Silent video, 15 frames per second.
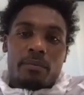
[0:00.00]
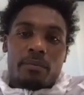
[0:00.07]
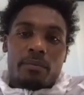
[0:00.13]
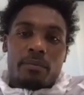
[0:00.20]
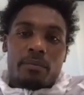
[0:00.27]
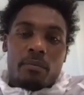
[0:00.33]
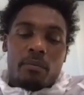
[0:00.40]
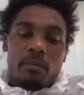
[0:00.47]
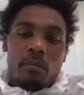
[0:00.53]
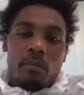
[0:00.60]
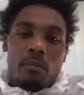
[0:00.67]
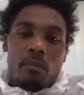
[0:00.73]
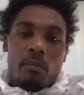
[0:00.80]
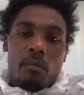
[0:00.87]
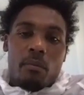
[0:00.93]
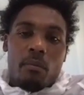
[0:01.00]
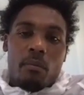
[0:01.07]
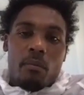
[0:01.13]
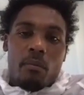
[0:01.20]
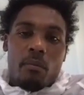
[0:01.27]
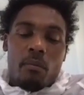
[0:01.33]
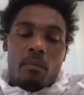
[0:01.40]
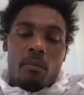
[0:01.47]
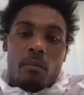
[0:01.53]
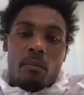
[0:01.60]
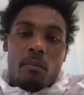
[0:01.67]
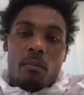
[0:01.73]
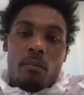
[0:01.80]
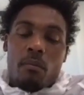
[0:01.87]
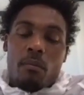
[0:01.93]

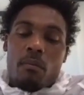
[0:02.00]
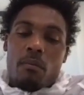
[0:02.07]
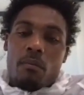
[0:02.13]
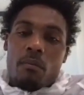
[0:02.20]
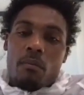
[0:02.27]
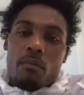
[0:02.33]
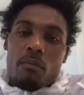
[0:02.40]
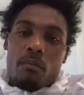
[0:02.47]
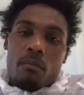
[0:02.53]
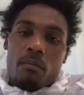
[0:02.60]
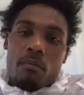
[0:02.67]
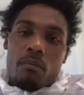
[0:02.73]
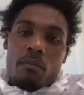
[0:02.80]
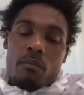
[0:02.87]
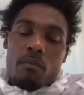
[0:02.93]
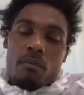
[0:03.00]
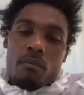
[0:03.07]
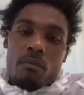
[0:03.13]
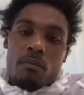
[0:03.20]
(silent)